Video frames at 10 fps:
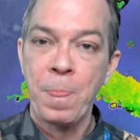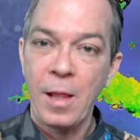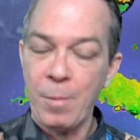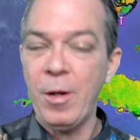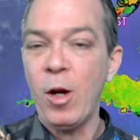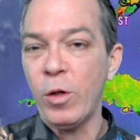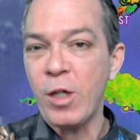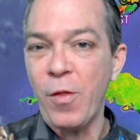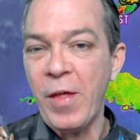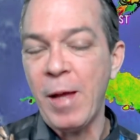let me know what
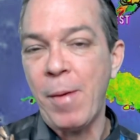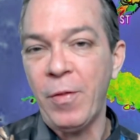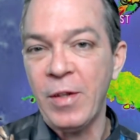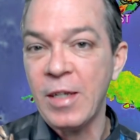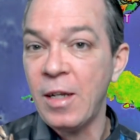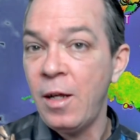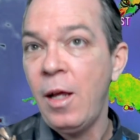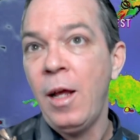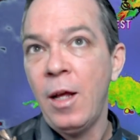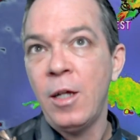y'all think about this
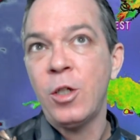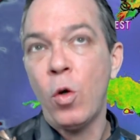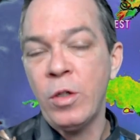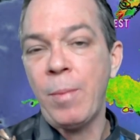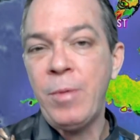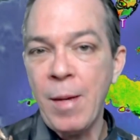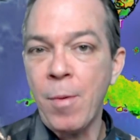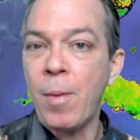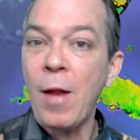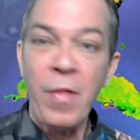show in September,
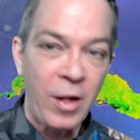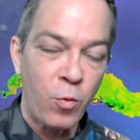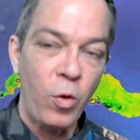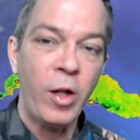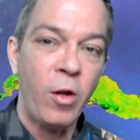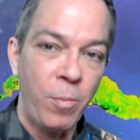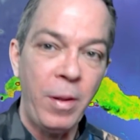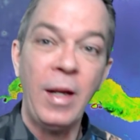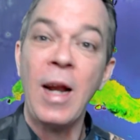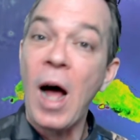but I think it's really going to
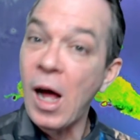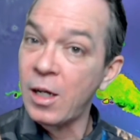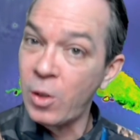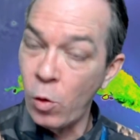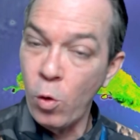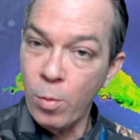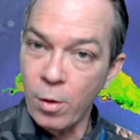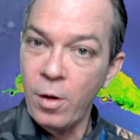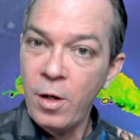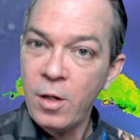be an
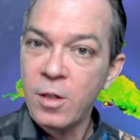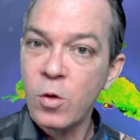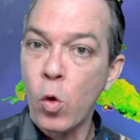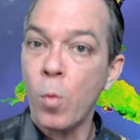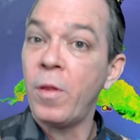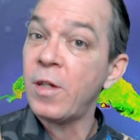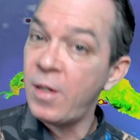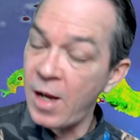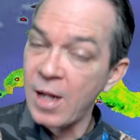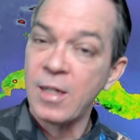October storm with this
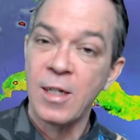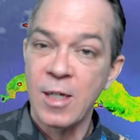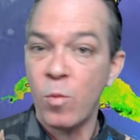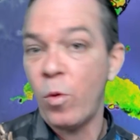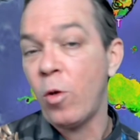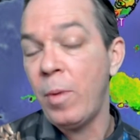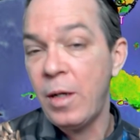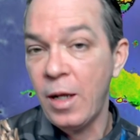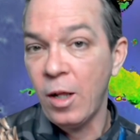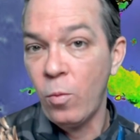next system we're going to be
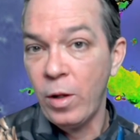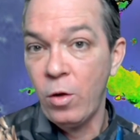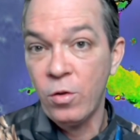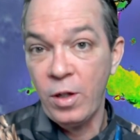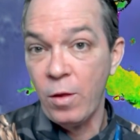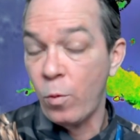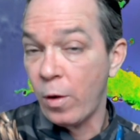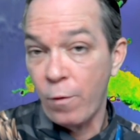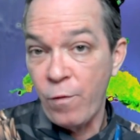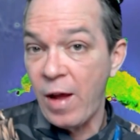dealing with. You see where
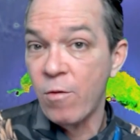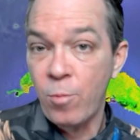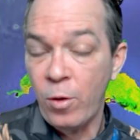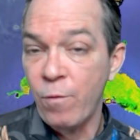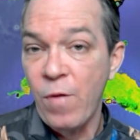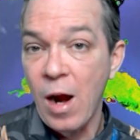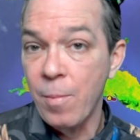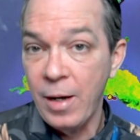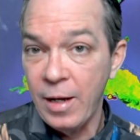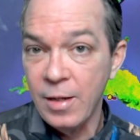the favorable
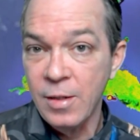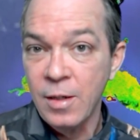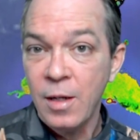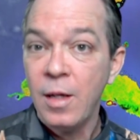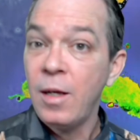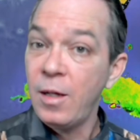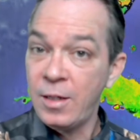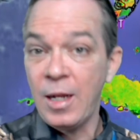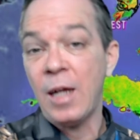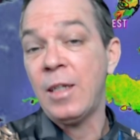environment is. You
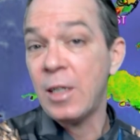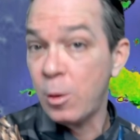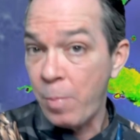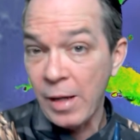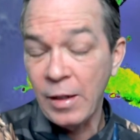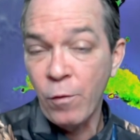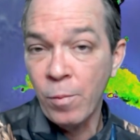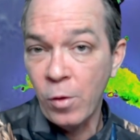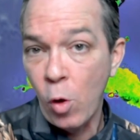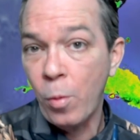see how it's expected
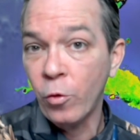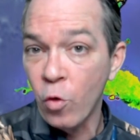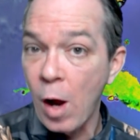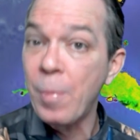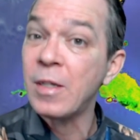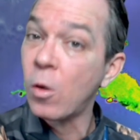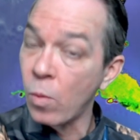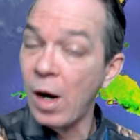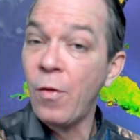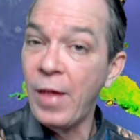from global tropics
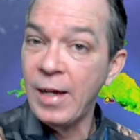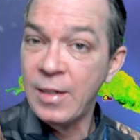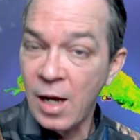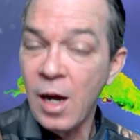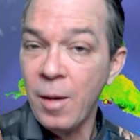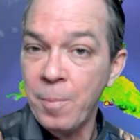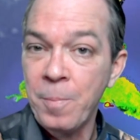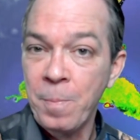around that time.